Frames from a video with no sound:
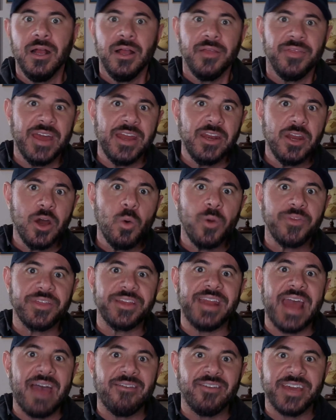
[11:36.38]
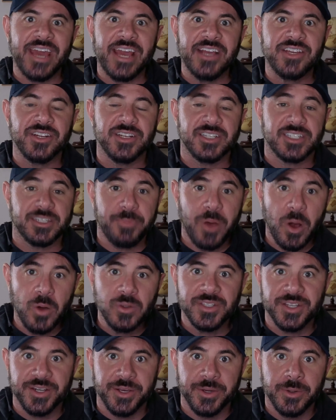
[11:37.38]
They know what the navigation is supposed
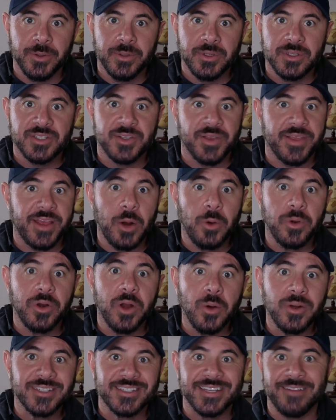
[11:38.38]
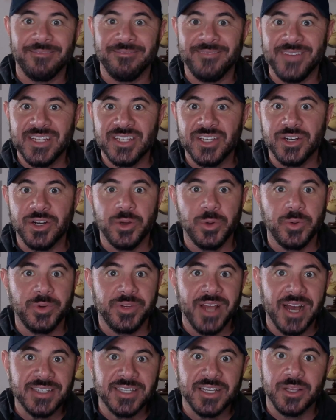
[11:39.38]
to do, so they don't notice that a visitor who
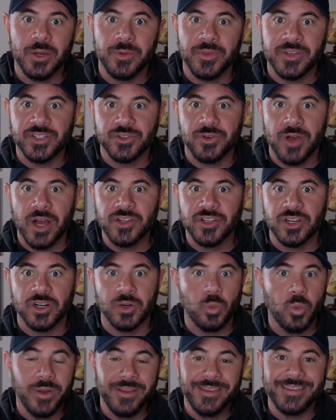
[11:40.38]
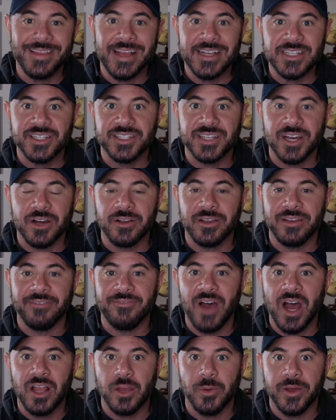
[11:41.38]
doesn't know the structure wouldn't necessarily
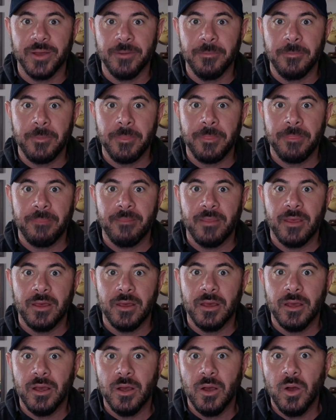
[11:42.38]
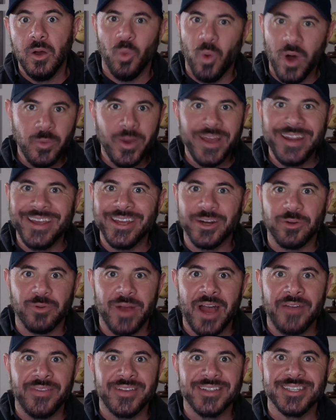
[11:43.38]
follow it. One way to get
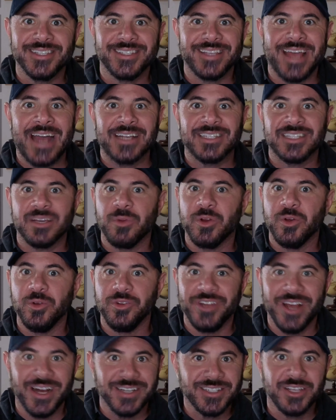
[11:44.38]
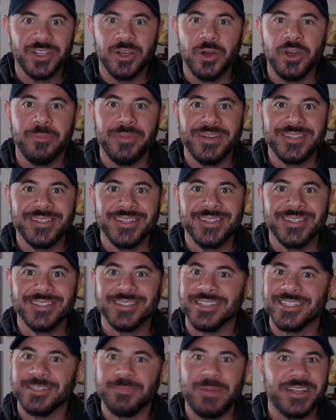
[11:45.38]
around this is to ask someone who doesn't know your business
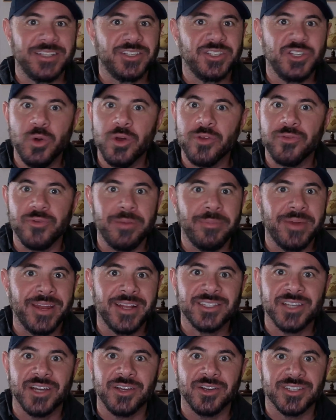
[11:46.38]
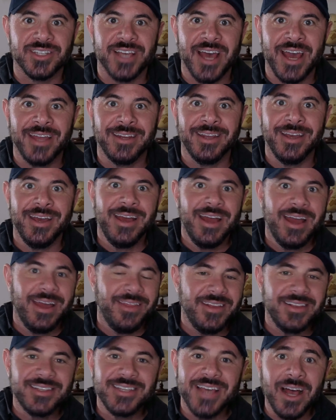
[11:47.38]
to spend 2 or 3 minutes on your site and
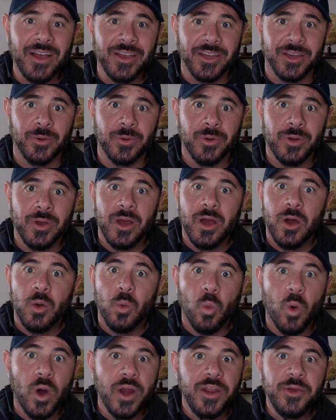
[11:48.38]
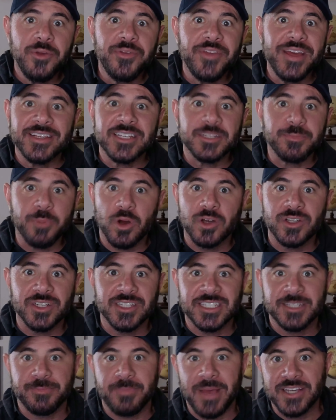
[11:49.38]
then tell you, what do you think this person
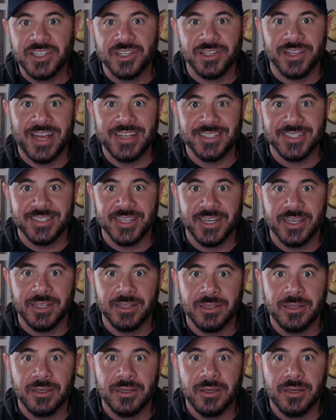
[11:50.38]
specializes in?